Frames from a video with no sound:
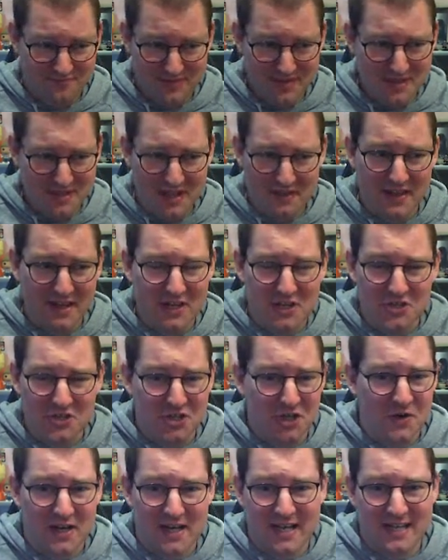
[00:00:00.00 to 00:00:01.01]
then you're just
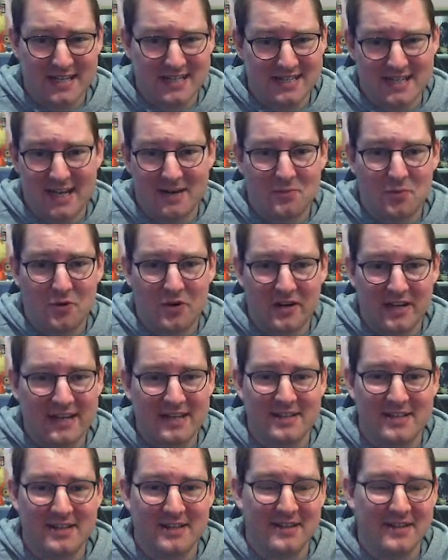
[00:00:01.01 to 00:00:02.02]
going against an M1
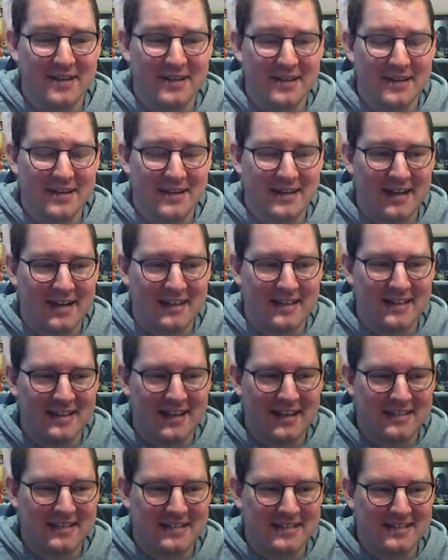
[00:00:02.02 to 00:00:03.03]
killer.
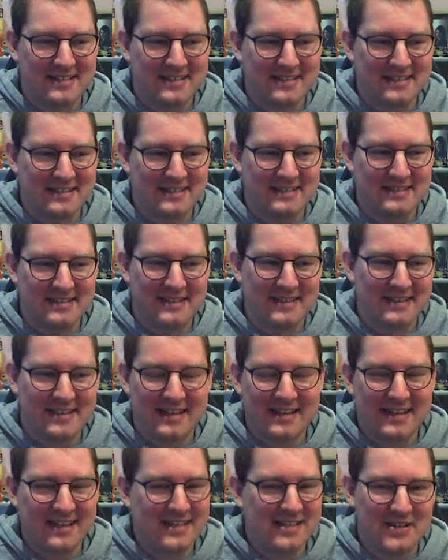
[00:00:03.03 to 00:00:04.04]
That's
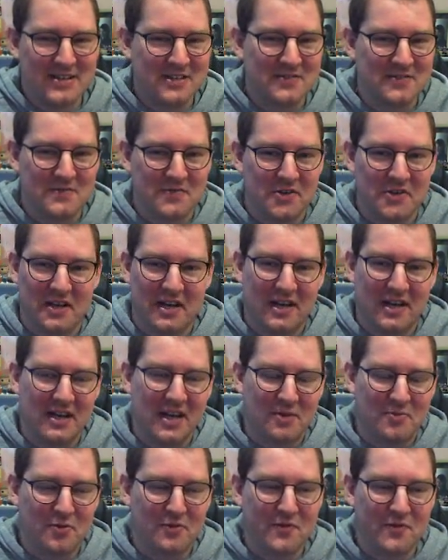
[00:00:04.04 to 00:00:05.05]
not as fun.
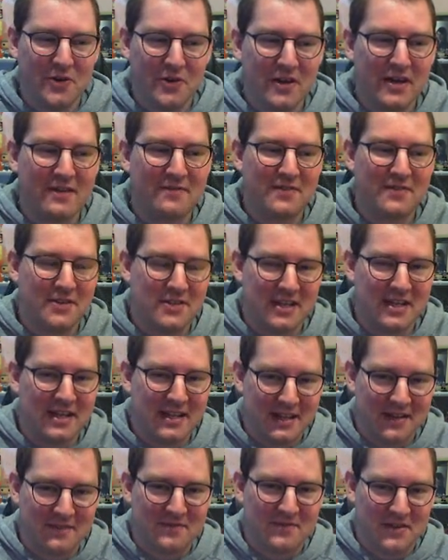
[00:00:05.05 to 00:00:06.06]
I'd prefer it
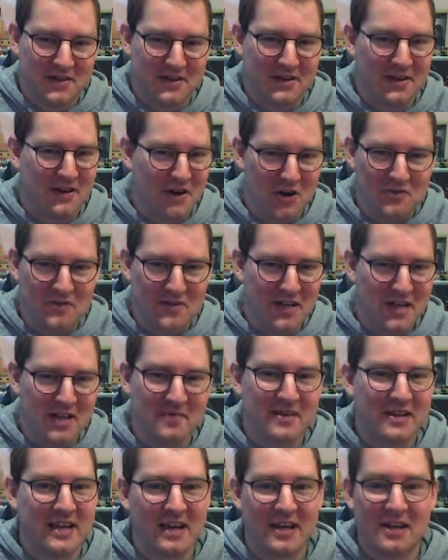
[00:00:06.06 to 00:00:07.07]
if the overheat
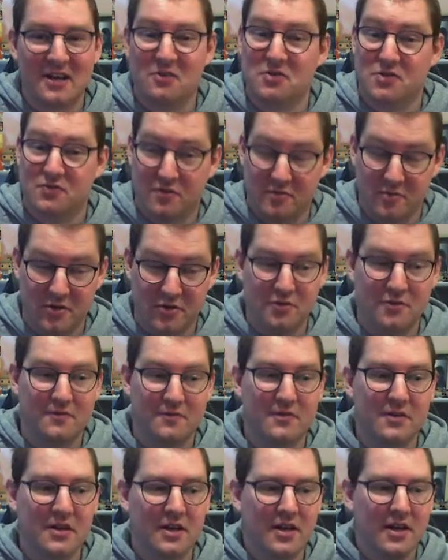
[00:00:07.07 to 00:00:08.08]
mechanic was
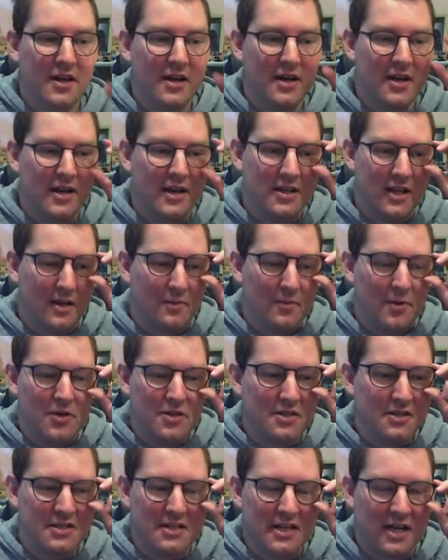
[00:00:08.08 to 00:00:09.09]
removed. Like, most
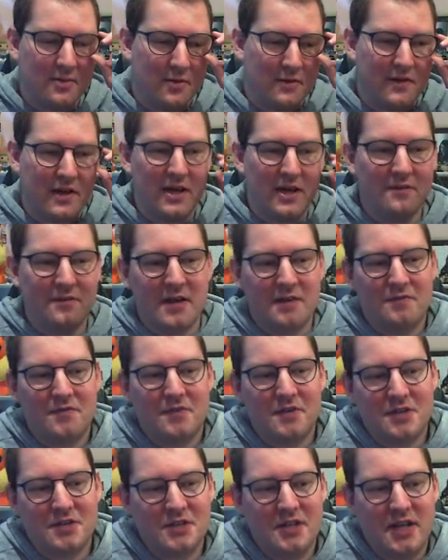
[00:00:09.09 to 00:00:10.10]
of the time, if
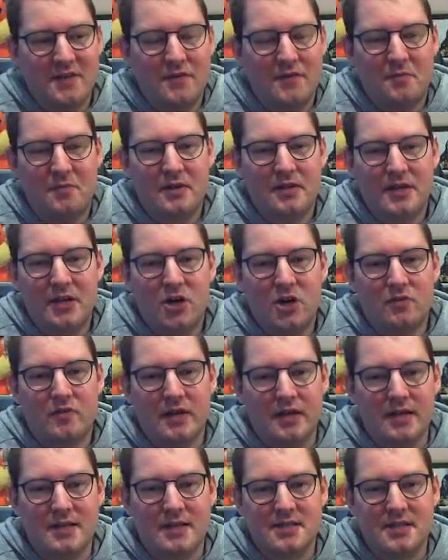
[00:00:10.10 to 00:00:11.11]
a Billy
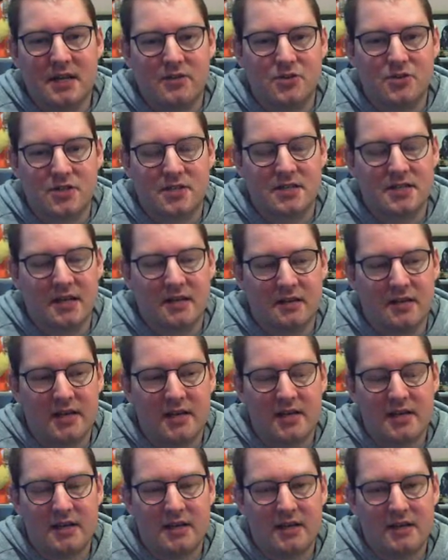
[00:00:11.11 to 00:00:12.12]
overheats, I'll just stand
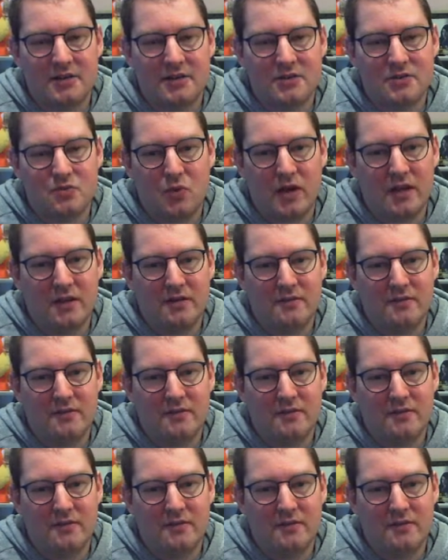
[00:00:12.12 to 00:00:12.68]
there and just wait